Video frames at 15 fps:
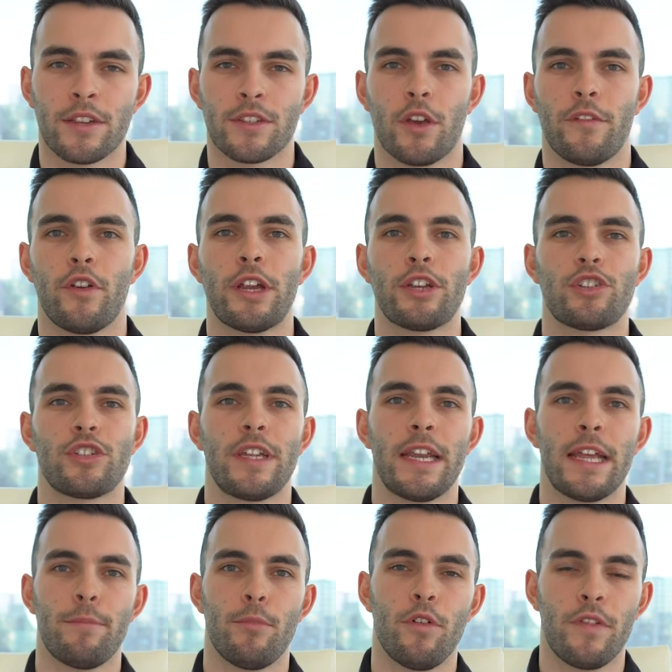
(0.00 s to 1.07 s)
So if you're interested
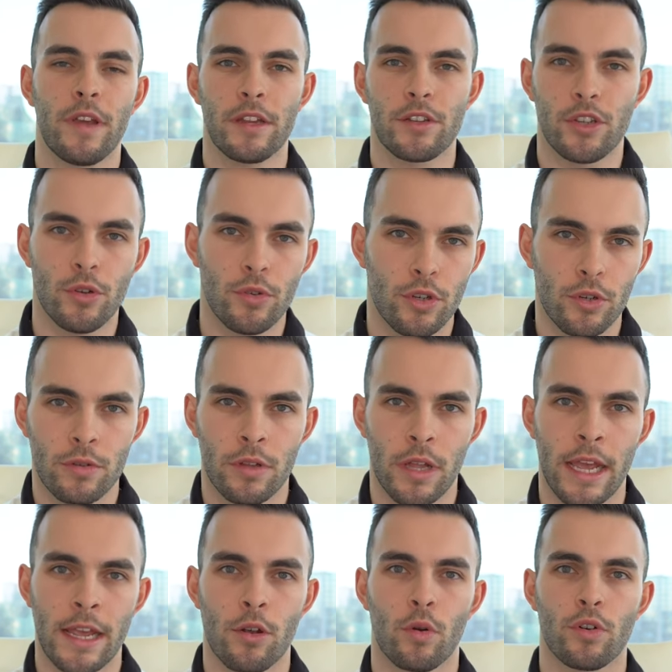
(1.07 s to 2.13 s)
in moving to June
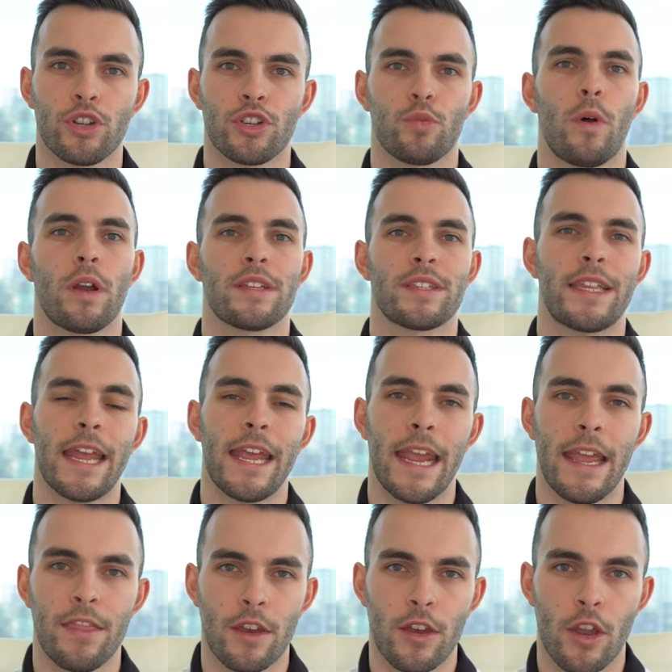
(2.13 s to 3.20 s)
Lake or just wanna stay in the